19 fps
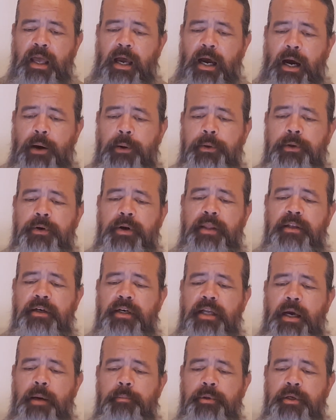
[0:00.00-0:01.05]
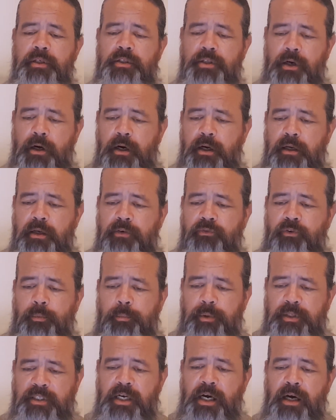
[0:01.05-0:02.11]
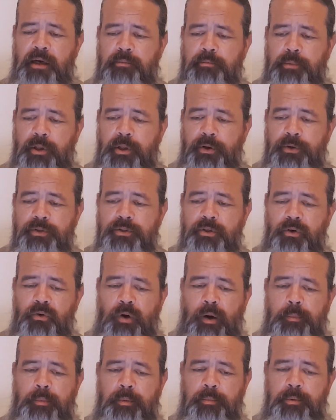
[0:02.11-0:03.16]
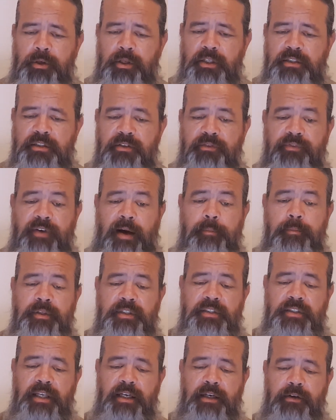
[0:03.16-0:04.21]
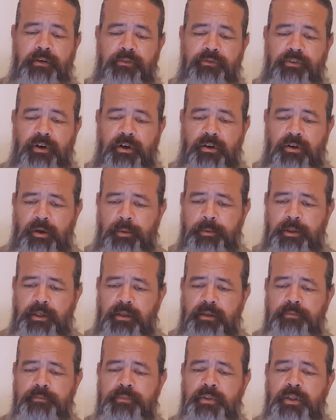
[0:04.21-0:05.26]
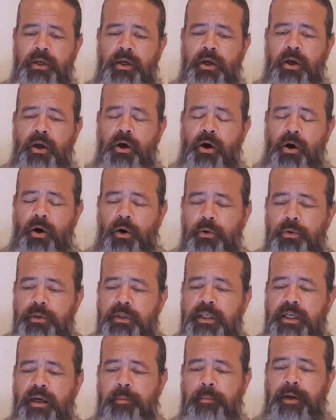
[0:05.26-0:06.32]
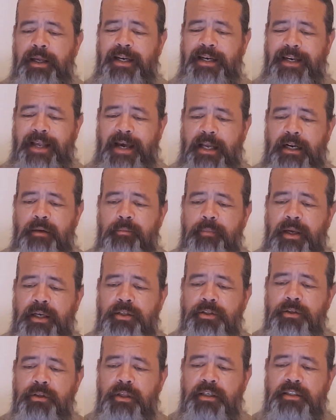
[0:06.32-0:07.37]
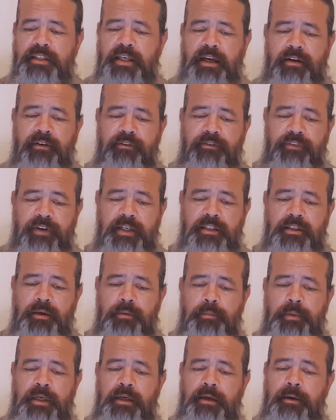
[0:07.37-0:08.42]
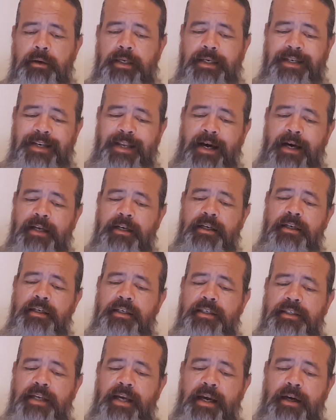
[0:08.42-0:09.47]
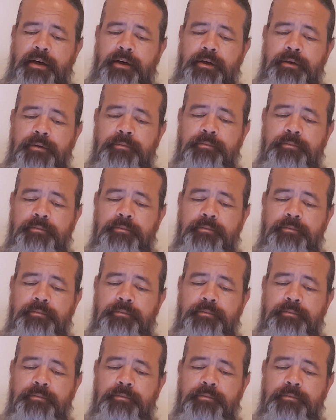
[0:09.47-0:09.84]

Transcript: I would rather not be a target for baton blows or rubber bullets if I'm mistaken for a criminal. Holding a bandana makes you look like a victim, not an attacker.